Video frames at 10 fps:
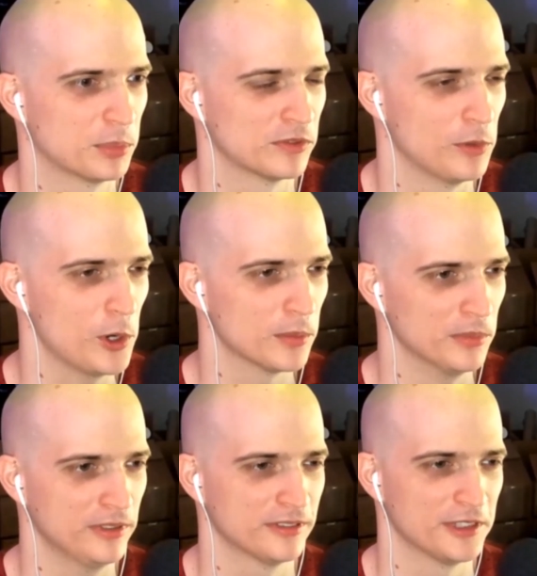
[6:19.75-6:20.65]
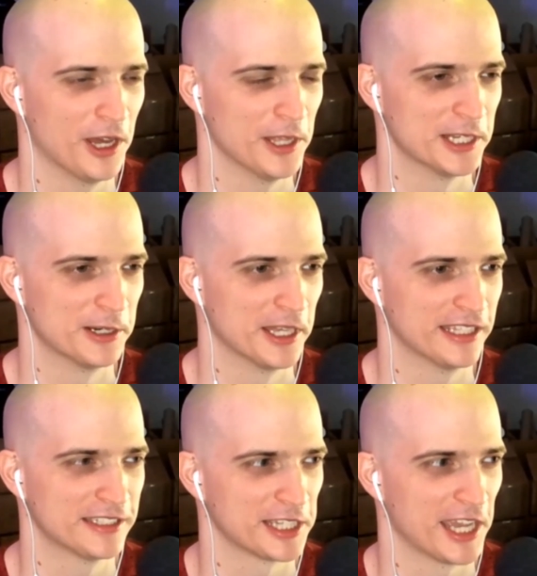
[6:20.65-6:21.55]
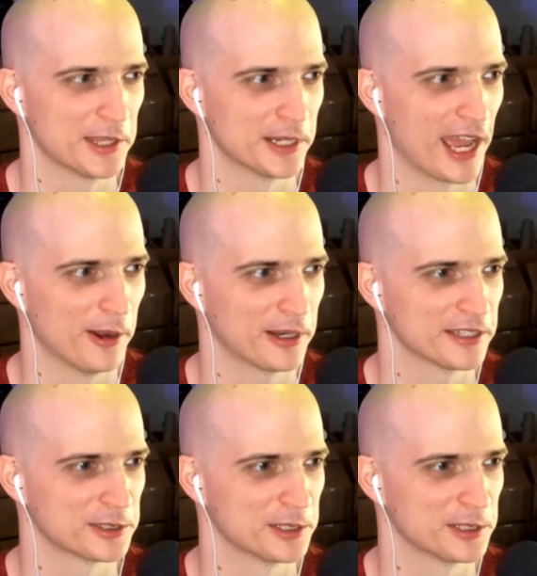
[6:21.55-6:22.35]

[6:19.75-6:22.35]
perform on the internet together now because